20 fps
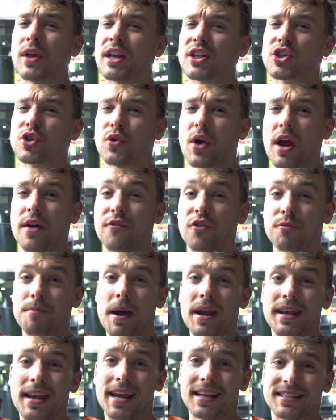I try for
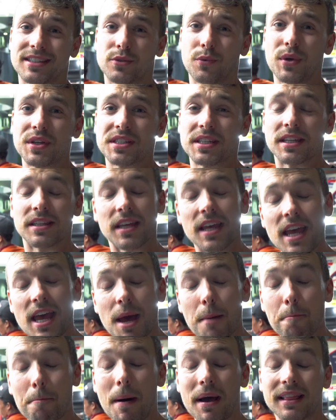my next visit.
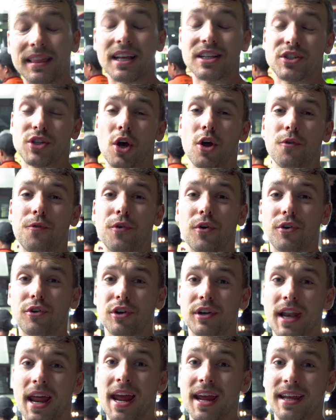But that's all for
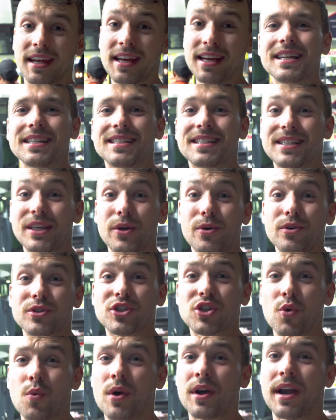today. See you
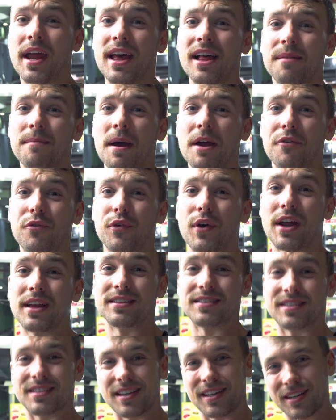somewhere else, my
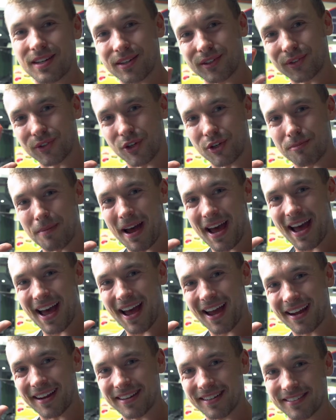friends.
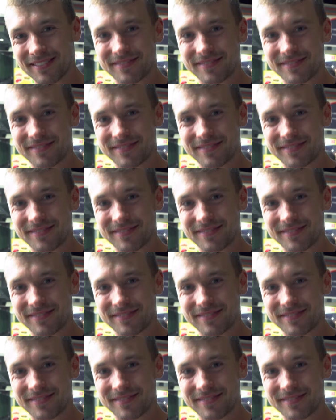Goodbye.